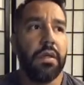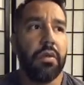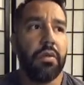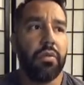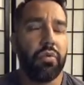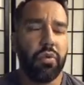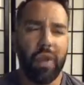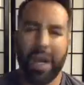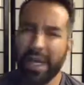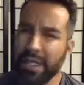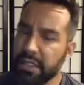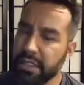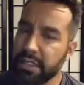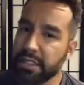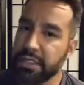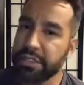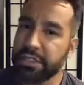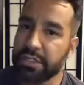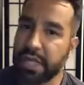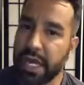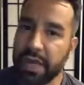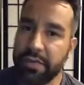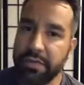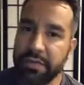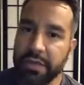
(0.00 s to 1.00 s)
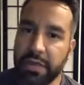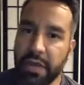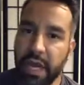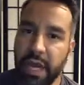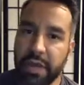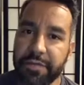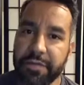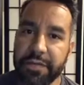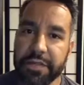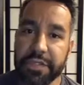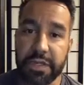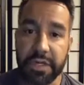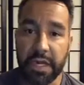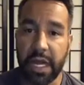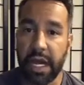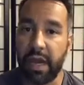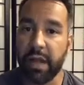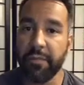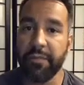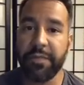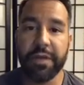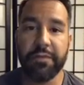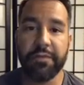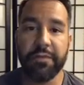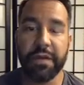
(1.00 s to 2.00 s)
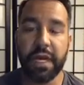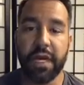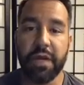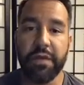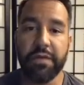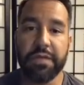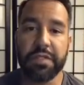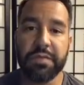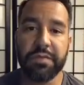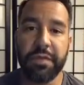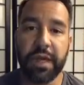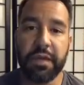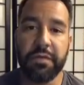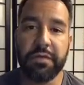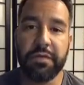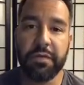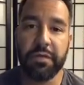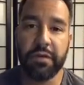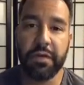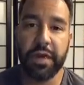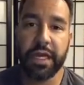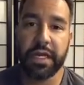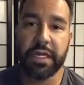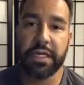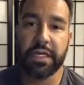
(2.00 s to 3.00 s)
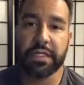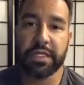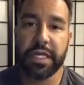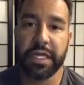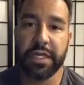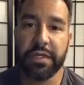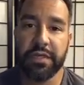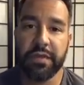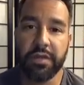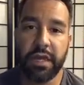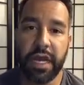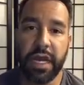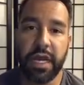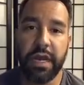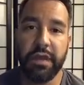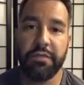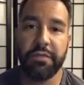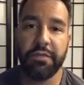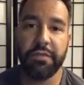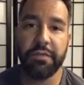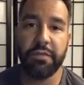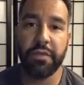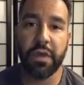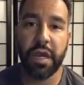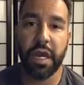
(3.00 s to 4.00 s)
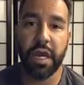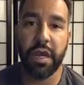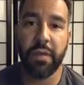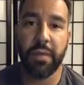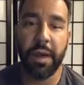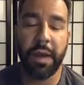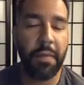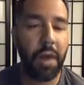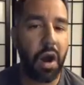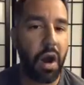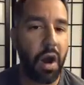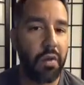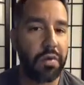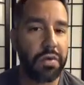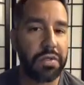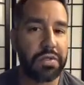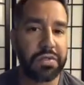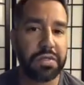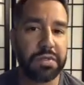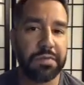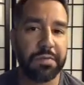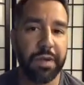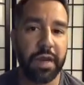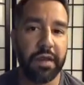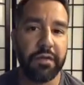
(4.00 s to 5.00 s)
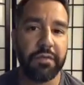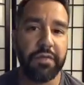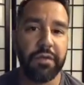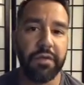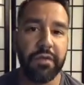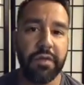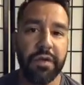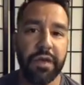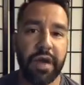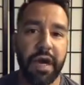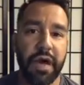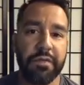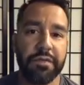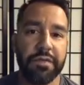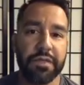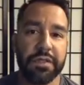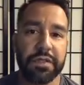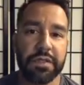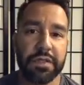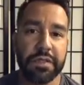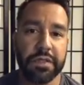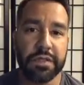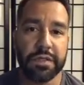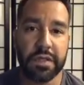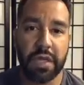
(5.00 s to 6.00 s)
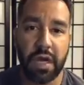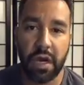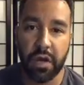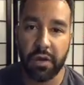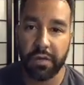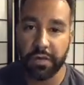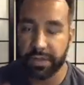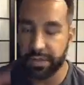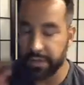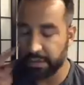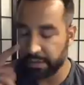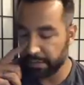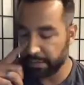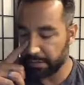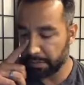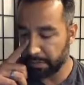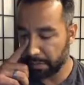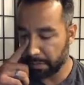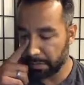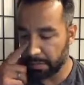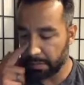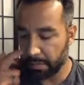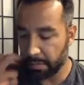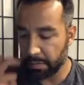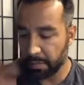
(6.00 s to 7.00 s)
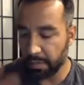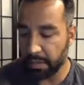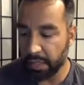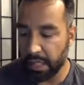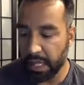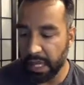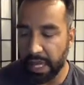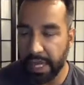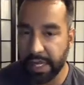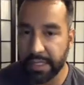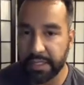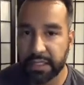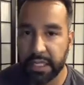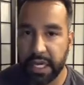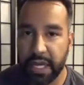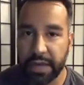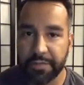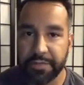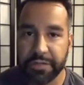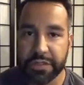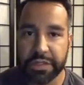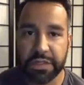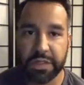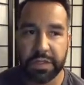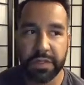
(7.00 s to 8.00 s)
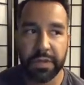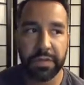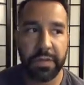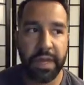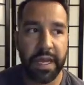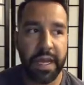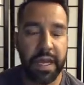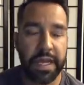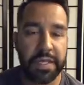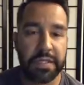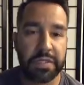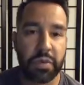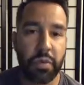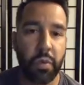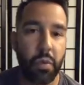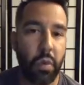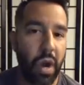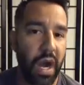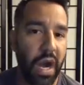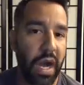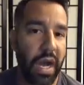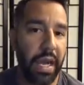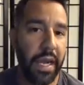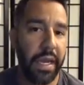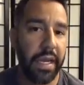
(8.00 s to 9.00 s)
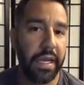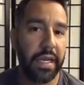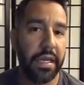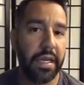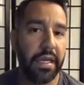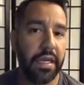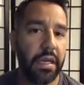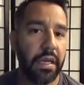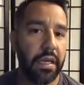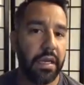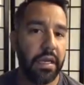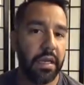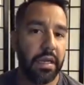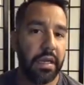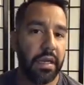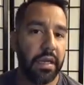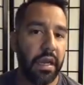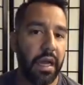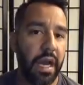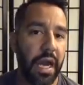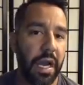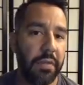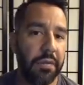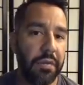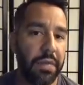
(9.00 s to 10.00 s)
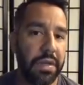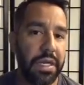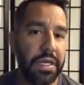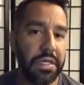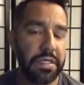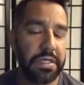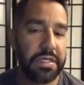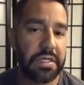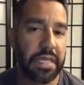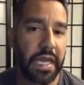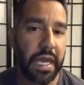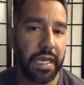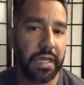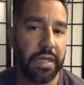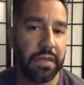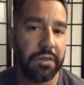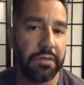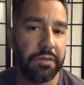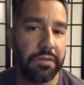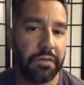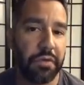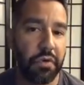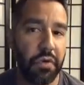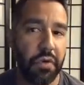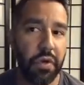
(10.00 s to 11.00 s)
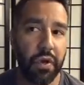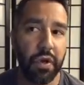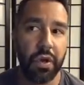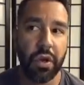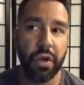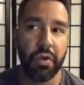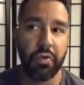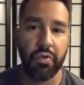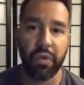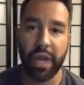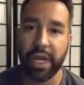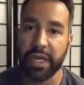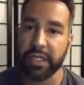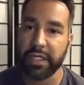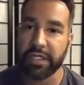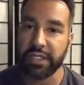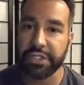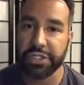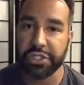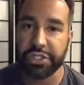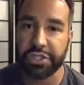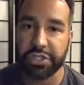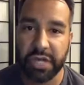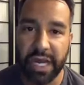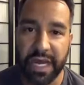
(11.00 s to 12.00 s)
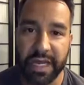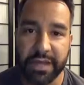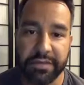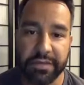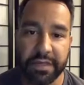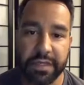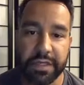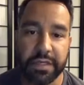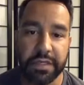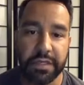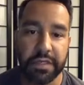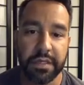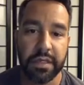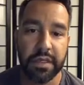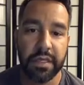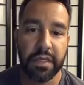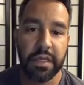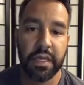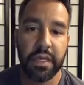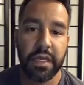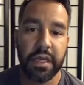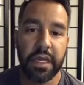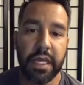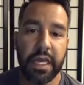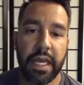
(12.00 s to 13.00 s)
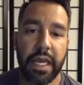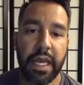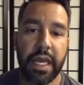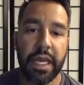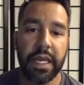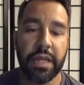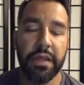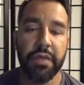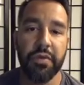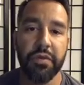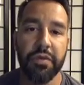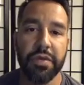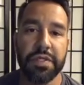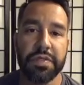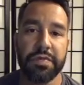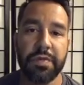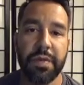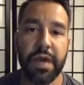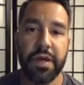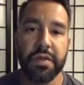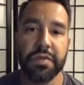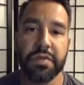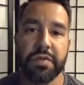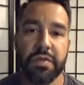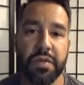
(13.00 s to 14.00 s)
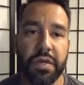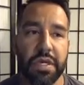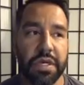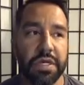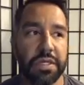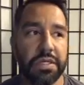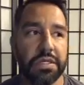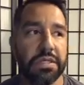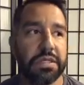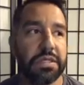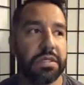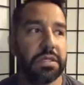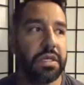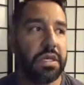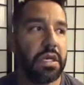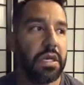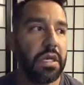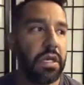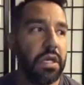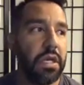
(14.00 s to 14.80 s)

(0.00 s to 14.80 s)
Reckless driving officer. Now, I'm being very respectful, right? Because I do have, I'm always respectful with officers, always. I ask, officer, may I ask why I'm being cited for reckless driving? And the response was,